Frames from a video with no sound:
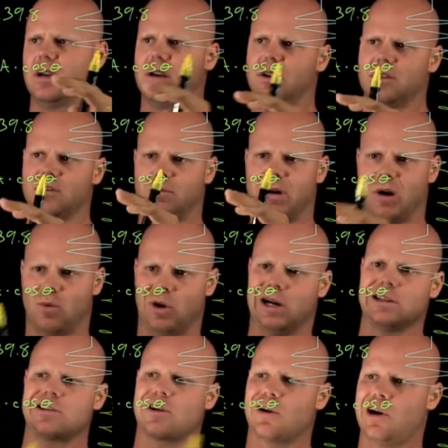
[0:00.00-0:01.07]
So my
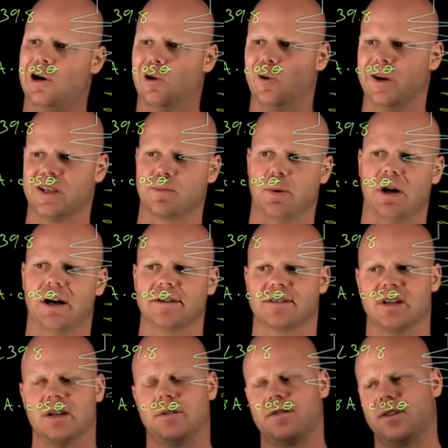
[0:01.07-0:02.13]
watts are always
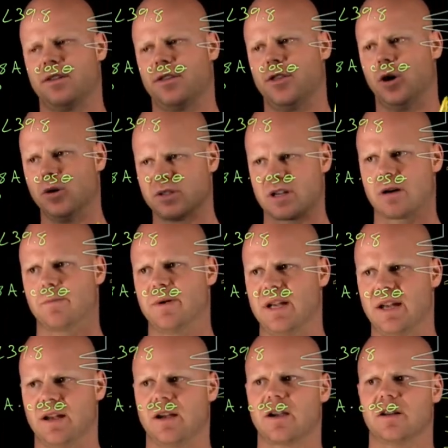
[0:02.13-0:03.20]
positive. Those are
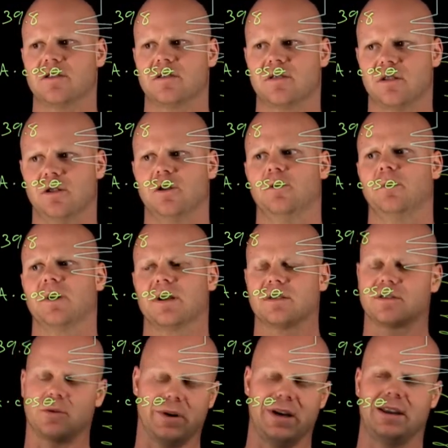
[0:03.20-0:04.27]
being consumed.
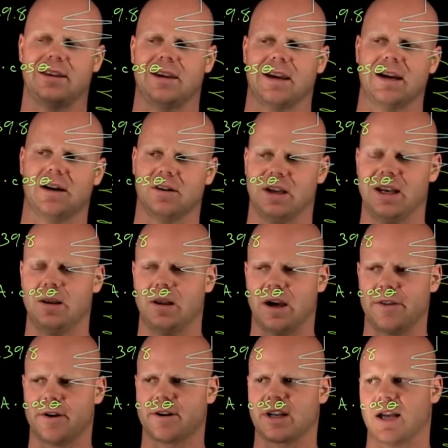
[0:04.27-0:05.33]
So anything else, any
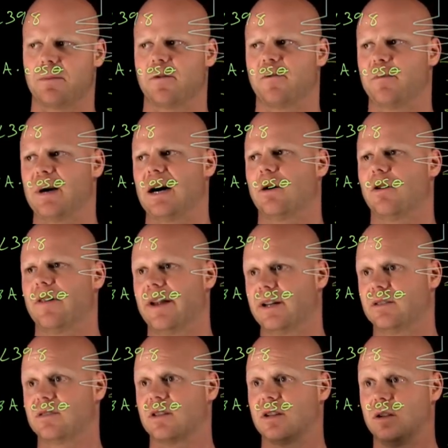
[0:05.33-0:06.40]
other type of power that
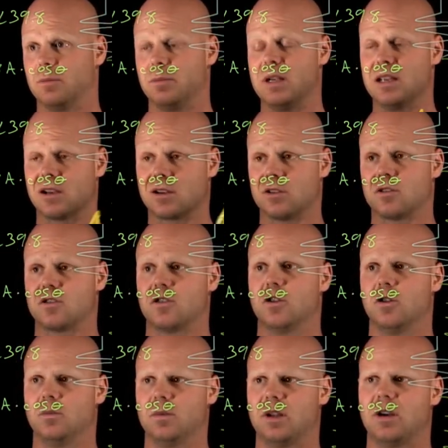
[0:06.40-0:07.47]
is being
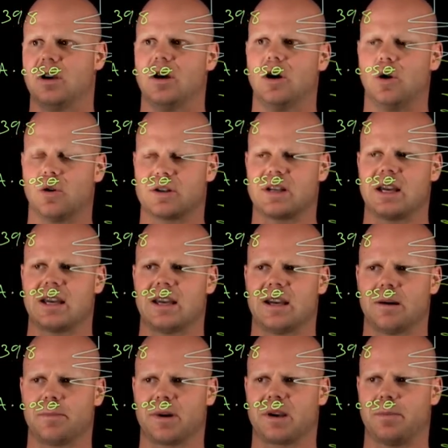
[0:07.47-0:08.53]
consumed or taking
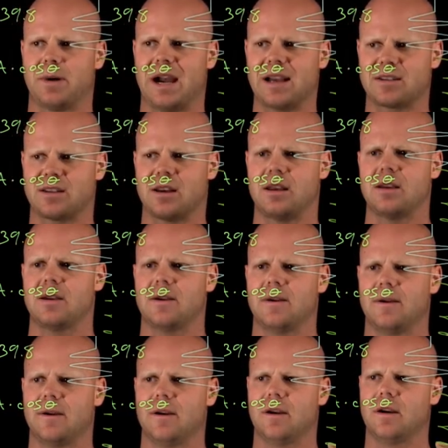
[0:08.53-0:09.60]
up a capacity
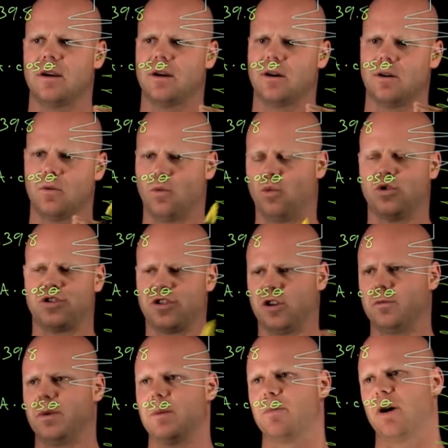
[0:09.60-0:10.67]
should
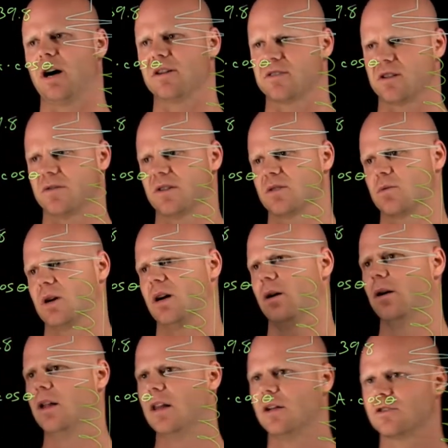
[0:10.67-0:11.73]
be positive as well.
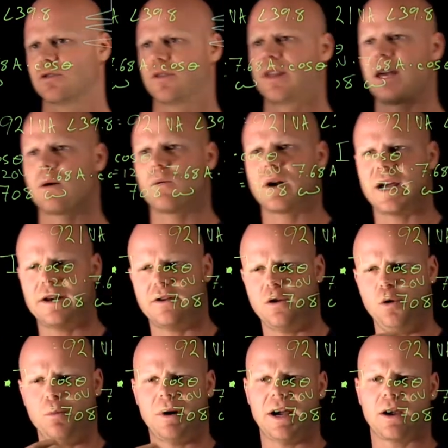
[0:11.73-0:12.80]
So then when I do
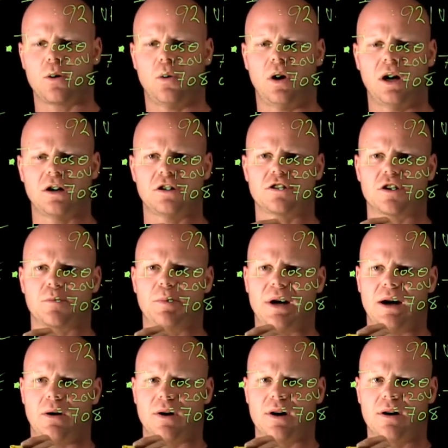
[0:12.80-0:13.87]
my quadrature
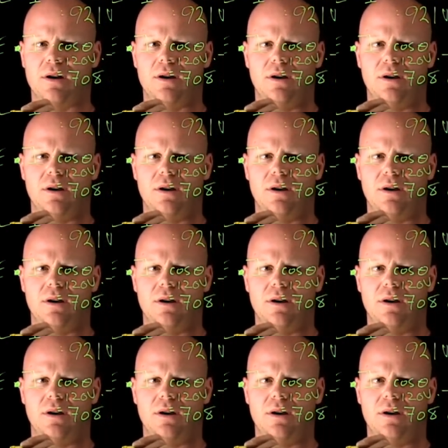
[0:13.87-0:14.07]
power,